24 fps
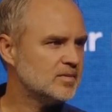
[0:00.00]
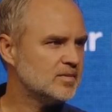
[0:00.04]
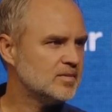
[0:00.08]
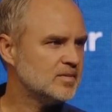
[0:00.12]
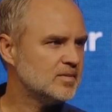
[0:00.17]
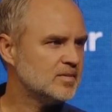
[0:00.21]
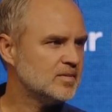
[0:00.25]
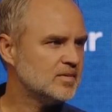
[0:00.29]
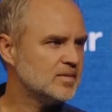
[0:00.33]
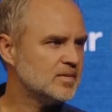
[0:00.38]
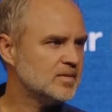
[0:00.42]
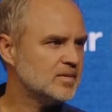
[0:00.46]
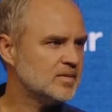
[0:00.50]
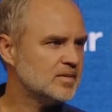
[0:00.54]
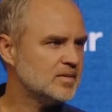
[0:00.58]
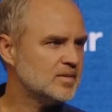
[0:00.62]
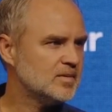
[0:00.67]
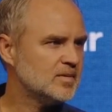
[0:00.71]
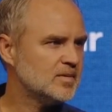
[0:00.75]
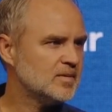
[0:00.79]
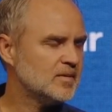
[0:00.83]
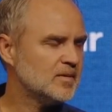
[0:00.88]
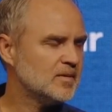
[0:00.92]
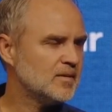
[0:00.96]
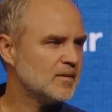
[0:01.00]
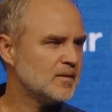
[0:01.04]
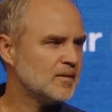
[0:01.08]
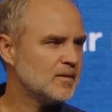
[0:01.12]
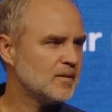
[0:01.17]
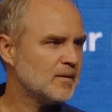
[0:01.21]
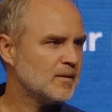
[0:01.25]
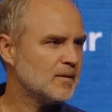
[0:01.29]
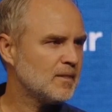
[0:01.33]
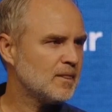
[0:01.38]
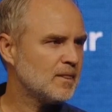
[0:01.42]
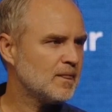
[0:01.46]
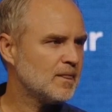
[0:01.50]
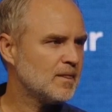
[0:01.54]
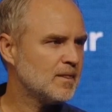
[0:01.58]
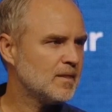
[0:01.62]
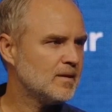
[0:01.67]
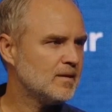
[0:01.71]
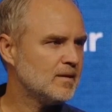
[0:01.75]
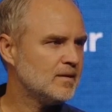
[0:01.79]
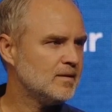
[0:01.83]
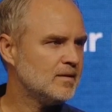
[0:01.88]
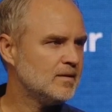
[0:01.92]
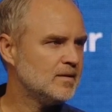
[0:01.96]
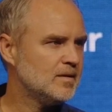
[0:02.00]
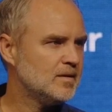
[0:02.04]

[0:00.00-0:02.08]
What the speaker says: (silence)